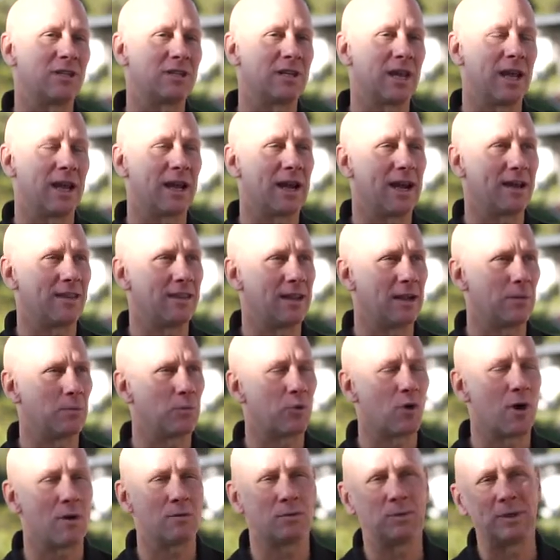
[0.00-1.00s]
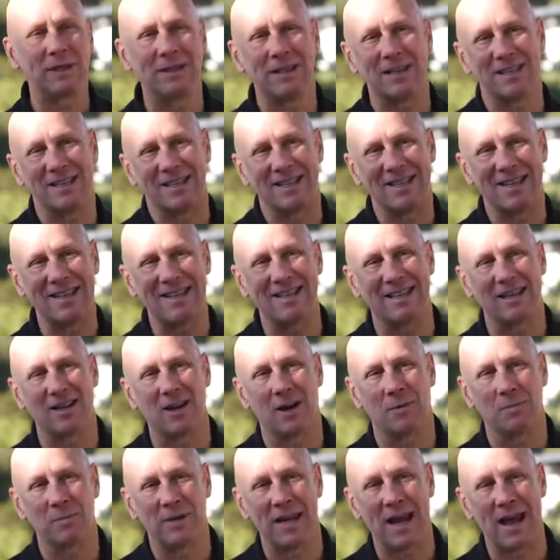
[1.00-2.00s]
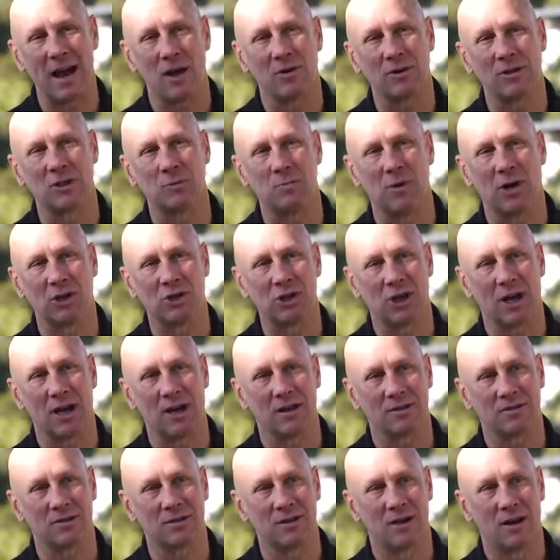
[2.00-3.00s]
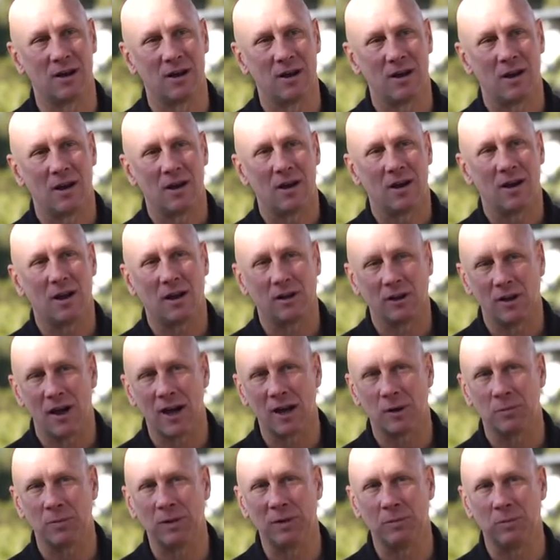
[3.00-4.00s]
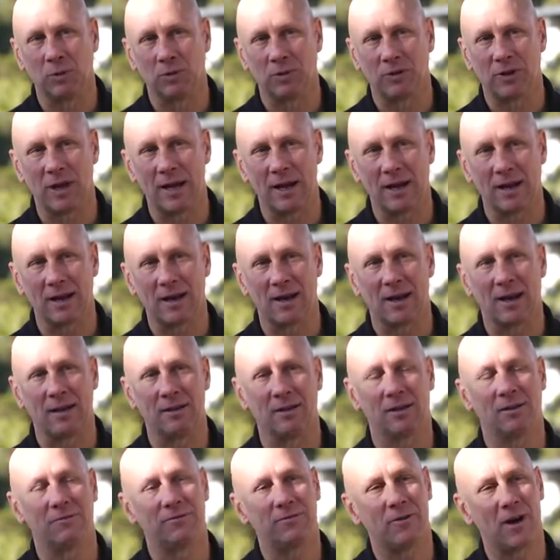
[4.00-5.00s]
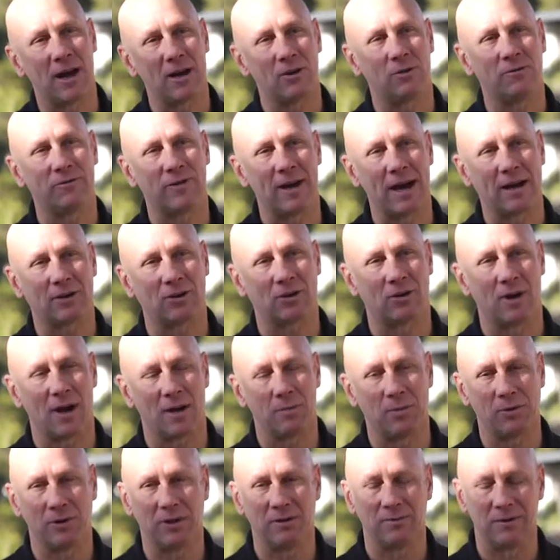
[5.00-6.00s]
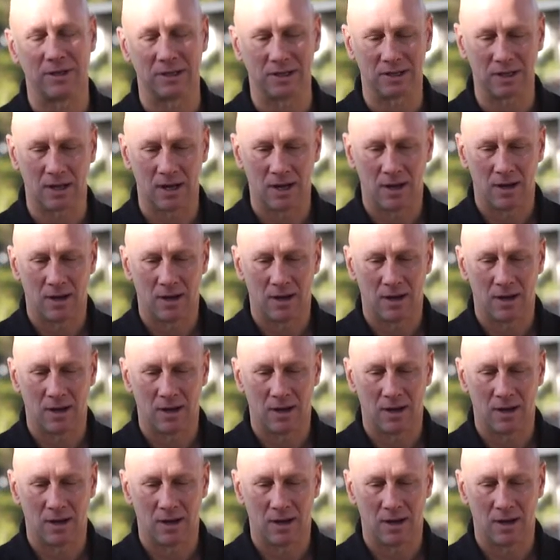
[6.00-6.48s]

intake, I think, probably doesn't need to come down as much as a lot of people think. And then the final factor, I believe, is